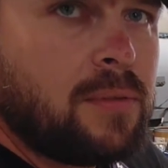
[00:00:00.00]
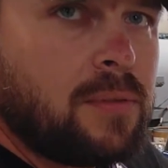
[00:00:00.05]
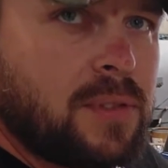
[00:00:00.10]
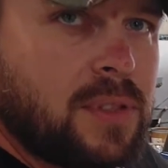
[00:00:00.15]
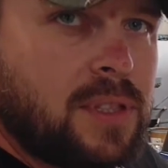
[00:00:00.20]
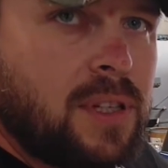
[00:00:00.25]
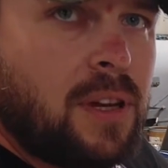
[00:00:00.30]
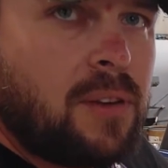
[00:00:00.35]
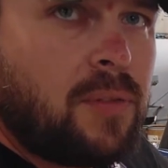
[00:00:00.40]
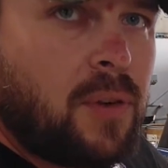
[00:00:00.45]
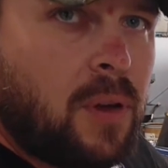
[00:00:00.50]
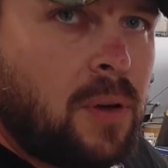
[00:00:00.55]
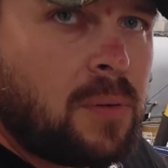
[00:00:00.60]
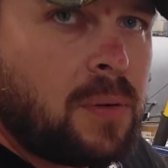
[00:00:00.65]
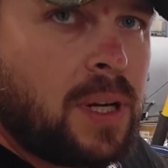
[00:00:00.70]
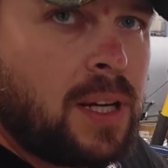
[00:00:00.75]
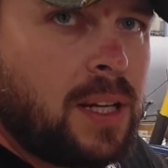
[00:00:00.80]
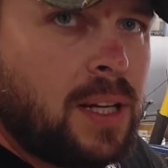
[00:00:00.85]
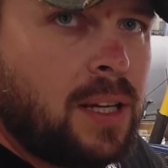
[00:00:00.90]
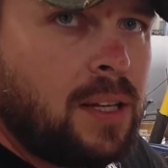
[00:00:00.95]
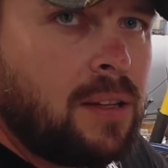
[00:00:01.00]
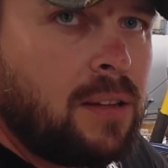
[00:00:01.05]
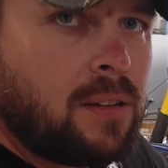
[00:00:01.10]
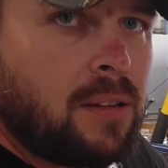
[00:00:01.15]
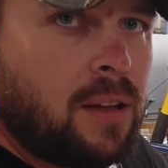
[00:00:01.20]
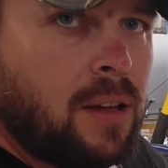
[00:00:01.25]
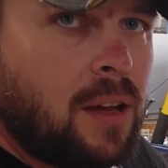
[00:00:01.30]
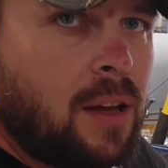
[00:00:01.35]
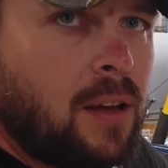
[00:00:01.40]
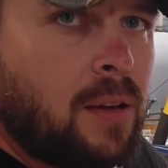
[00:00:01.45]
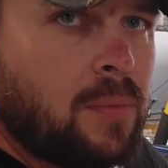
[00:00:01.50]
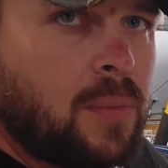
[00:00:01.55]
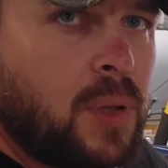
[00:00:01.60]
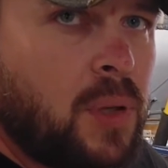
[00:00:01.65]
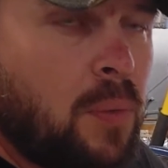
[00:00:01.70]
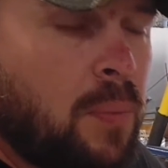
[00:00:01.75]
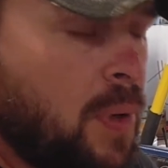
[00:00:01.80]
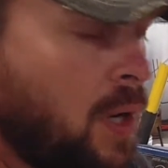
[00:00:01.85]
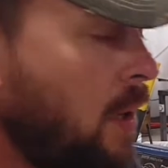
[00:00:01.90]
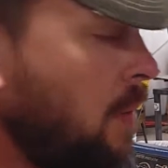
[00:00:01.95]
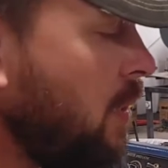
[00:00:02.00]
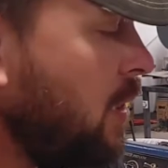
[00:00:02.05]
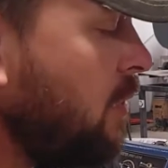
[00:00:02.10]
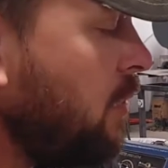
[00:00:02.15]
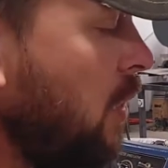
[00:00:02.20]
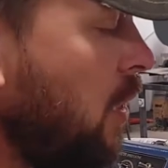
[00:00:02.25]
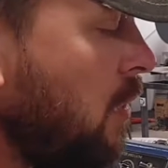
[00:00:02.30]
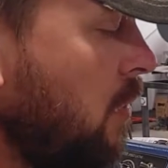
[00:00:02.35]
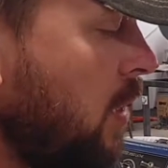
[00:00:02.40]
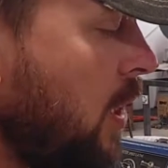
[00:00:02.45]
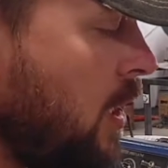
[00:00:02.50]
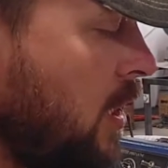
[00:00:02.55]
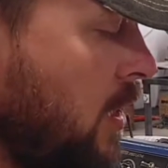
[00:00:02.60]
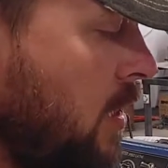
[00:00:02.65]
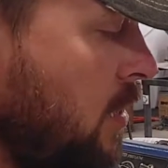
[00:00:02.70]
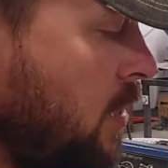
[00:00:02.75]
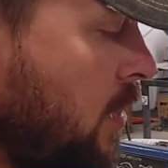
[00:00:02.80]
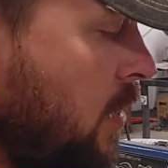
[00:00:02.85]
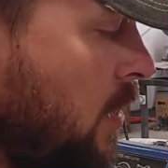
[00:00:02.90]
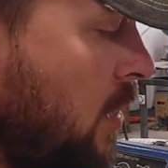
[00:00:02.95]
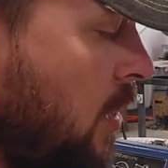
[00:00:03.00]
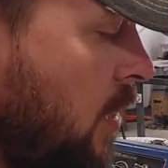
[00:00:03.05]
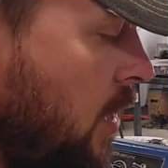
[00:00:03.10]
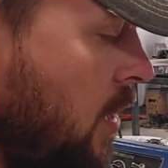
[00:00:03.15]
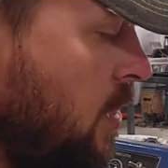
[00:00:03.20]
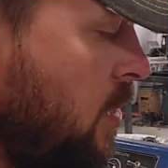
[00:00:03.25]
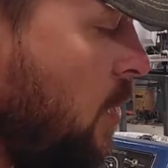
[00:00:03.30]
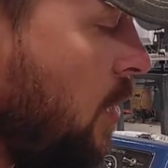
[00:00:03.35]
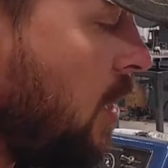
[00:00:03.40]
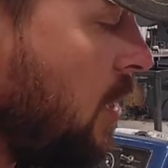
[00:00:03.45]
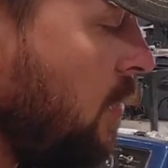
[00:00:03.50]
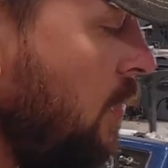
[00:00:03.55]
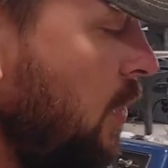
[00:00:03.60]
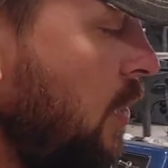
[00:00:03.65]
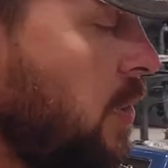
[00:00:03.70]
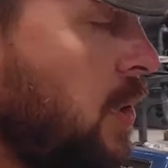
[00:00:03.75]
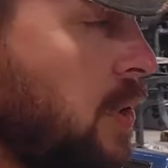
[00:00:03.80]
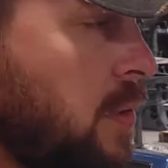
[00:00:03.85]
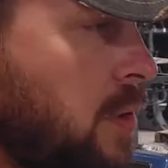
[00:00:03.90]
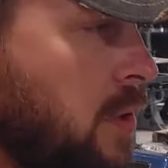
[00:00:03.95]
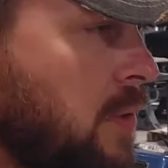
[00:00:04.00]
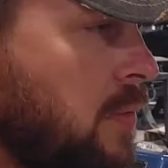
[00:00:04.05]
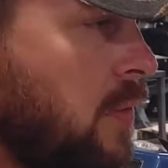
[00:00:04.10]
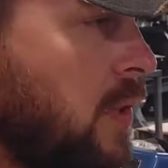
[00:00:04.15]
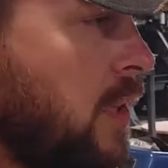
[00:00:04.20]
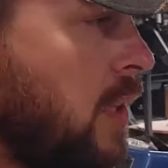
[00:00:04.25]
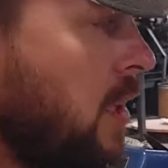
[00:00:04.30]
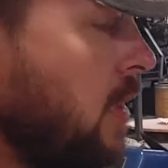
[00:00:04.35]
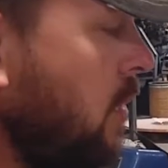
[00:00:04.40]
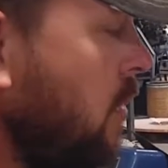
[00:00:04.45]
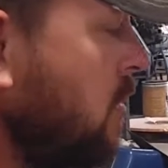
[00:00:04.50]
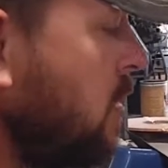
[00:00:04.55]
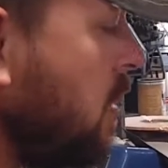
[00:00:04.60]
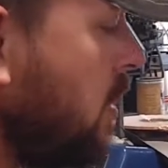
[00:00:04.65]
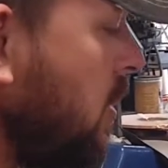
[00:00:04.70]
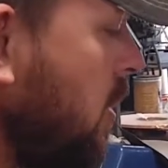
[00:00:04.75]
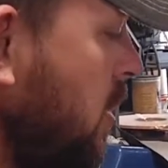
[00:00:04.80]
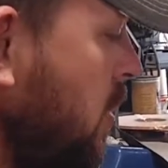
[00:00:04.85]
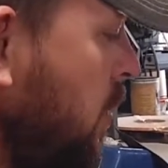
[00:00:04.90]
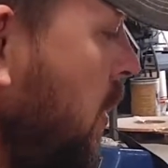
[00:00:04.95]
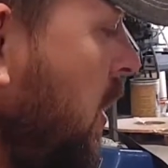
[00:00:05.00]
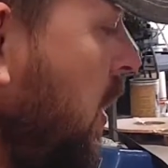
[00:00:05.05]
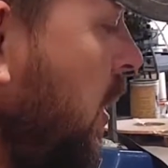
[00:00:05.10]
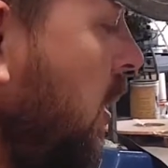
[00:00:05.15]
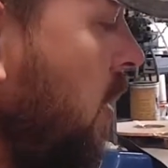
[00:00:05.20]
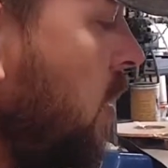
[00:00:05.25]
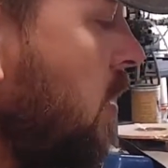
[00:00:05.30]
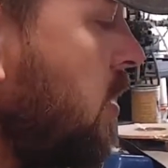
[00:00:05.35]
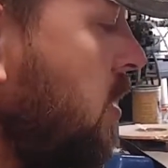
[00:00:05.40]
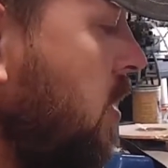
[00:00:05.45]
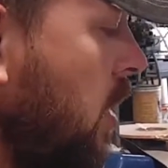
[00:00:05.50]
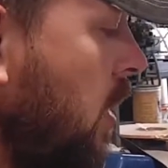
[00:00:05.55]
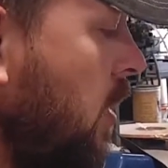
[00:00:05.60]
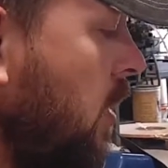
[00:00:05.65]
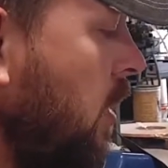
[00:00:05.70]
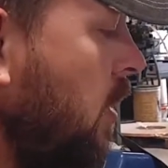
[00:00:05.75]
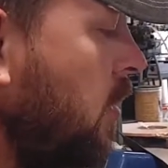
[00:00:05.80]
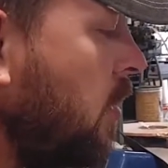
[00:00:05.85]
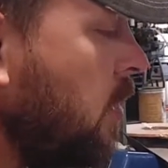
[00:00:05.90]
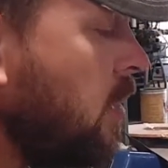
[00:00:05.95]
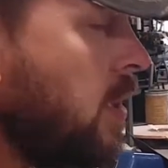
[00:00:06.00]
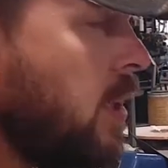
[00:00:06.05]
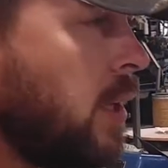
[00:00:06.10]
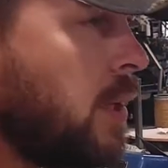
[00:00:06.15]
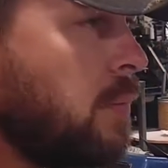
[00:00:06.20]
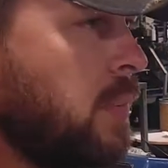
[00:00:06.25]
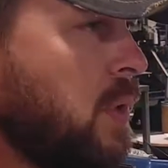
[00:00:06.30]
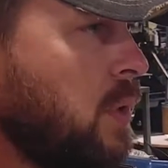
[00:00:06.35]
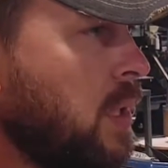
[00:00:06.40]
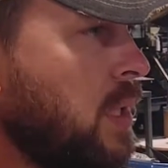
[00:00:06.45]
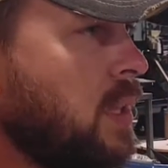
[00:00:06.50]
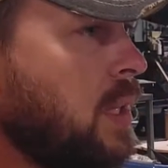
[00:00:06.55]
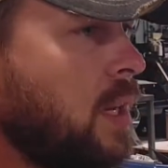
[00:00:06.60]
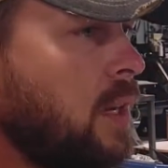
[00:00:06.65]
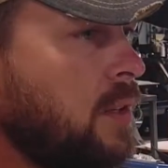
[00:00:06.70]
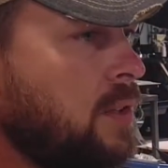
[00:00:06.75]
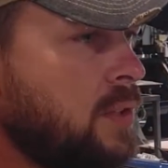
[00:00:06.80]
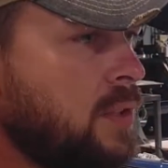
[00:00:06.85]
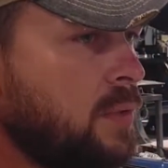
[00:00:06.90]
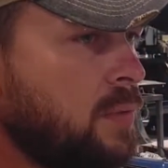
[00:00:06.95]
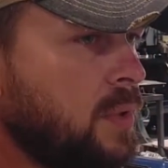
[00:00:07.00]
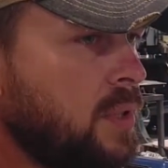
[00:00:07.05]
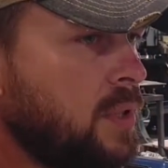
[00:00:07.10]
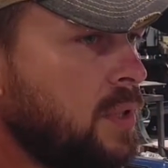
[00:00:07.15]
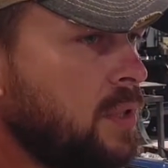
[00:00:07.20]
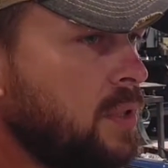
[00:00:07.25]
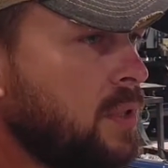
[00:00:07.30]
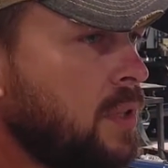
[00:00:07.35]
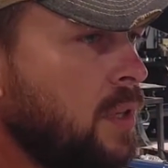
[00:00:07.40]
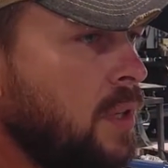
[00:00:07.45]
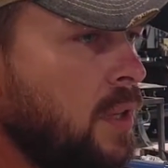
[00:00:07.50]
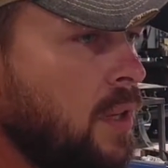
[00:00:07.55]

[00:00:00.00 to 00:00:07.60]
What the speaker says: stuff already, you'll probably fall right into it. There is quite a few YouTube videos on this particular shotgun, or the M3000, which is